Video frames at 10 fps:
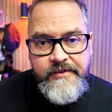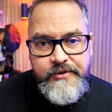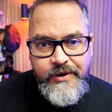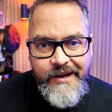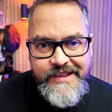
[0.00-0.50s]
If
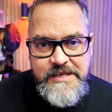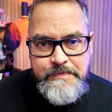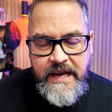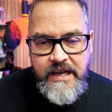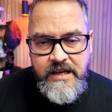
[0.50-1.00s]
you like these
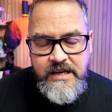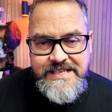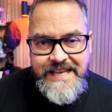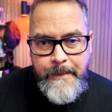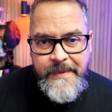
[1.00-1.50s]
pen
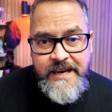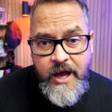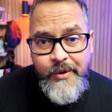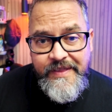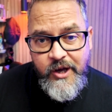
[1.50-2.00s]
colours, let me
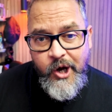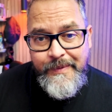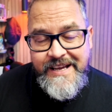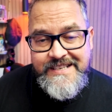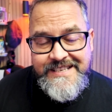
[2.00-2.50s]
know in the
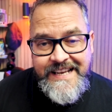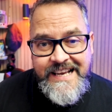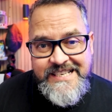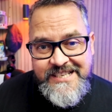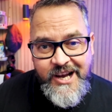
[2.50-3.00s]
comments.
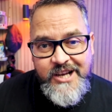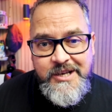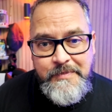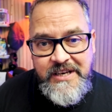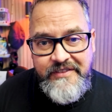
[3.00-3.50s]
Let's start
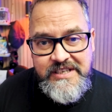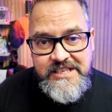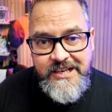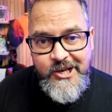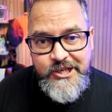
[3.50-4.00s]
up another
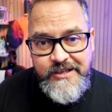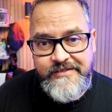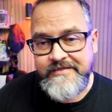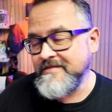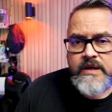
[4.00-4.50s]
discussion.
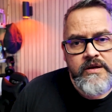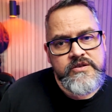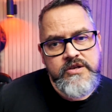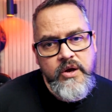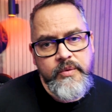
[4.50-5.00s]

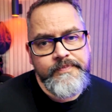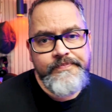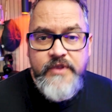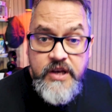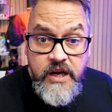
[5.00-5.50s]
So
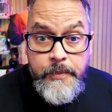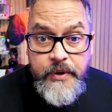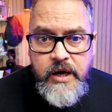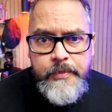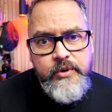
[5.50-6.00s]
the colour
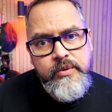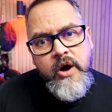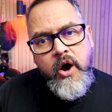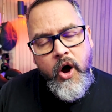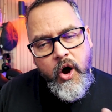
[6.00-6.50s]
purple,
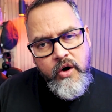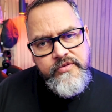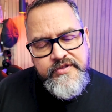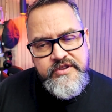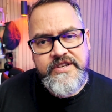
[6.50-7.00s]

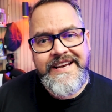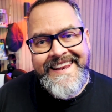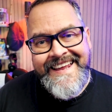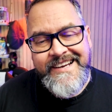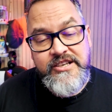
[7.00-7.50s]
often
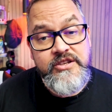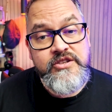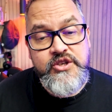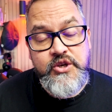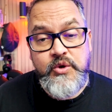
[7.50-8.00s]
linked
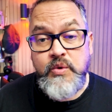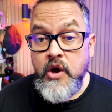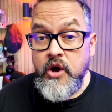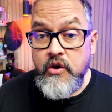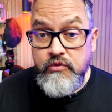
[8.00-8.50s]
to
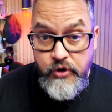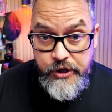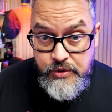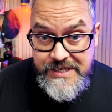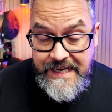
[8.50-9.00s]

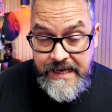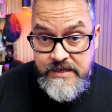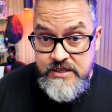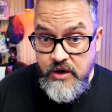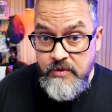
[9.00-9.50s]
royalty.
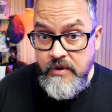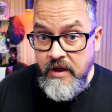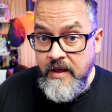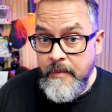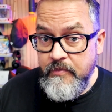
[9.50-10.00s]
So
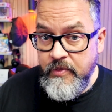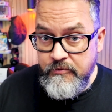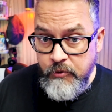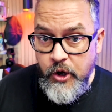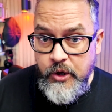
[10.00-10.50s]
the
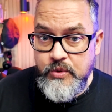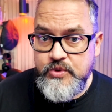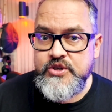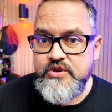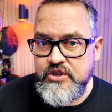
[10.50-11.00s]

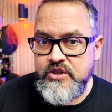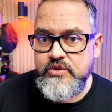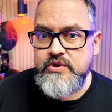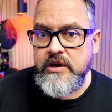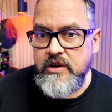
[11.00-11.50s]
royals used to
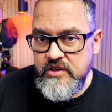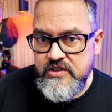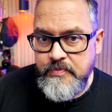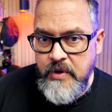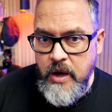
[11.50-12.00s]
use a lot
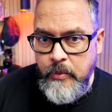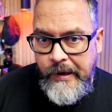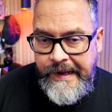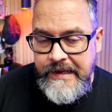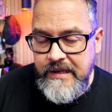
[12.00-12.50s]
of purple
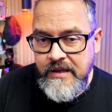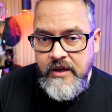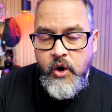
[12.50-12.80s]
ink.